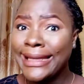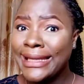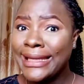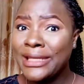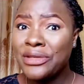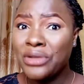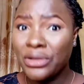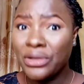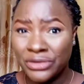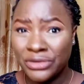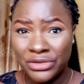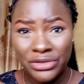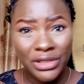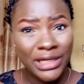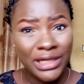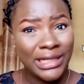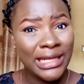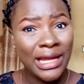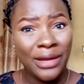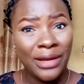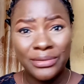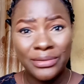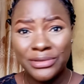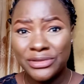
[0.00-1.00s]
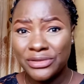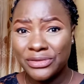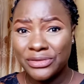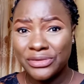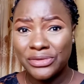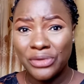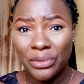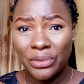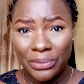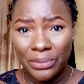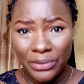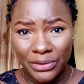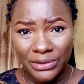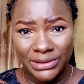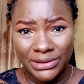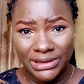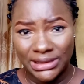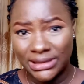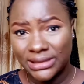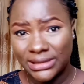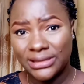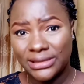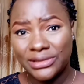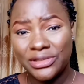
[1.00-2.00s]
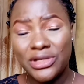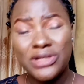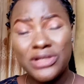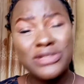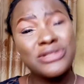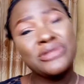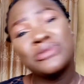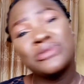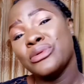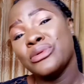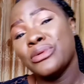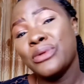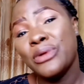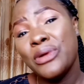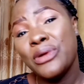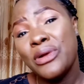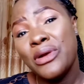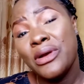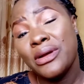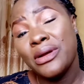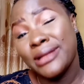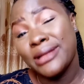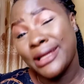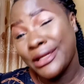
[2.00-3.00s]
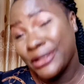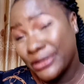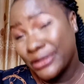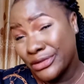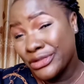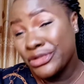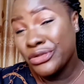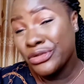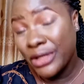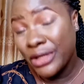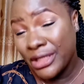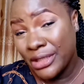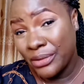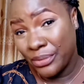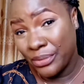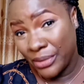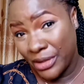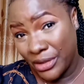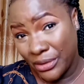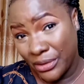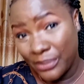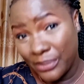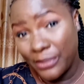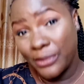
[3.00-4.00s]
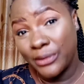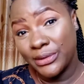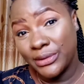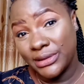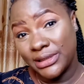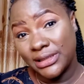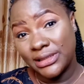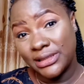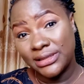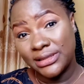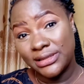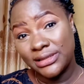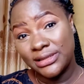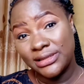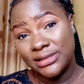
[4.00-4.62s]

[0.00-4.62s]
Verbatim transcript: you're throwing out your money just know that you're throwing away your money